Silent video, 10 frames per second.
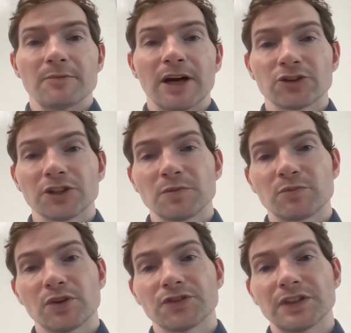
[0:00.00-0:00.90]
I'm actually
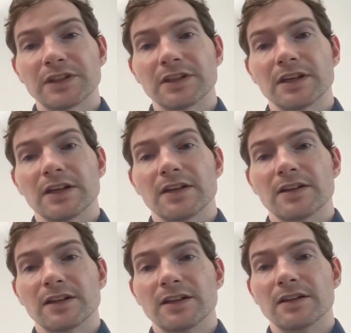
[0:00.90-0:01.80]
plotting
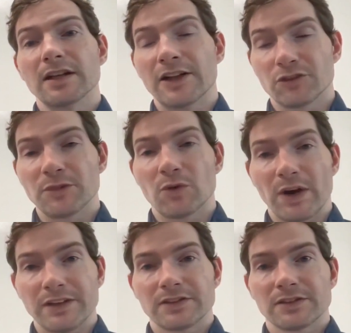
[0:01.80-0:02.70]
the atomic
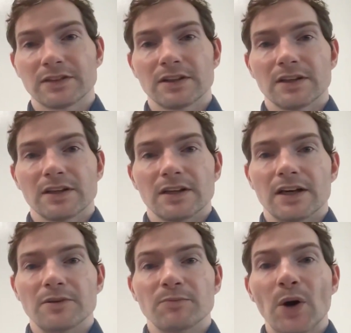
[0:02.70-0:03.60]
weight,
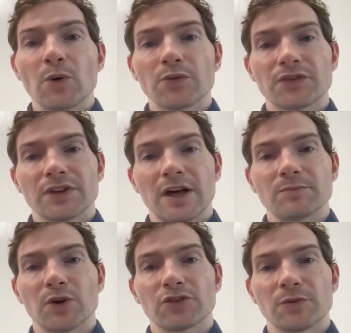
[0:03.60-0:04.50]
and both
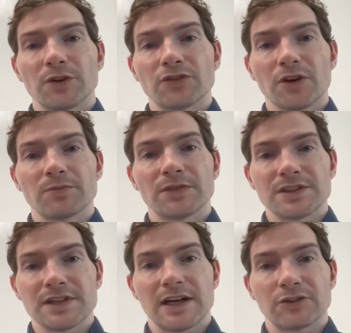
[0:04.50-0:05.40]
at bottom and top,
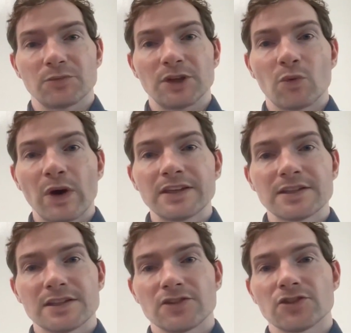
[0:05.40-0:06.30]
these are atomic
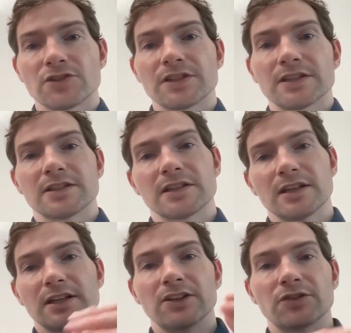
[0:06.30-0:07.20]
weights. It's just that
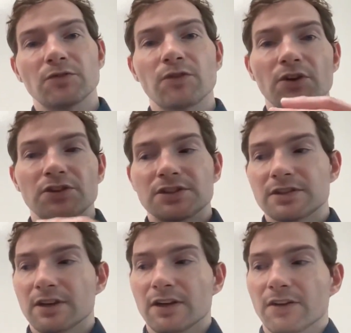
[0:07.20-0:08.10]
it
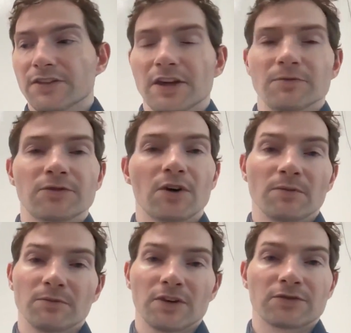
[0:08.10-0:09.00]
avoids them
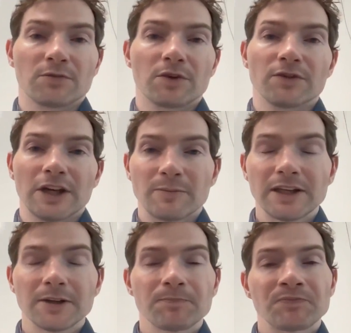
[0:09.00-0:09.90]
from
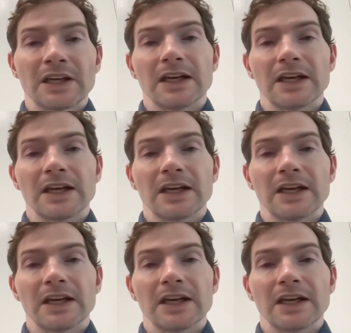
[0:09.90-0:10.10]
overlapping.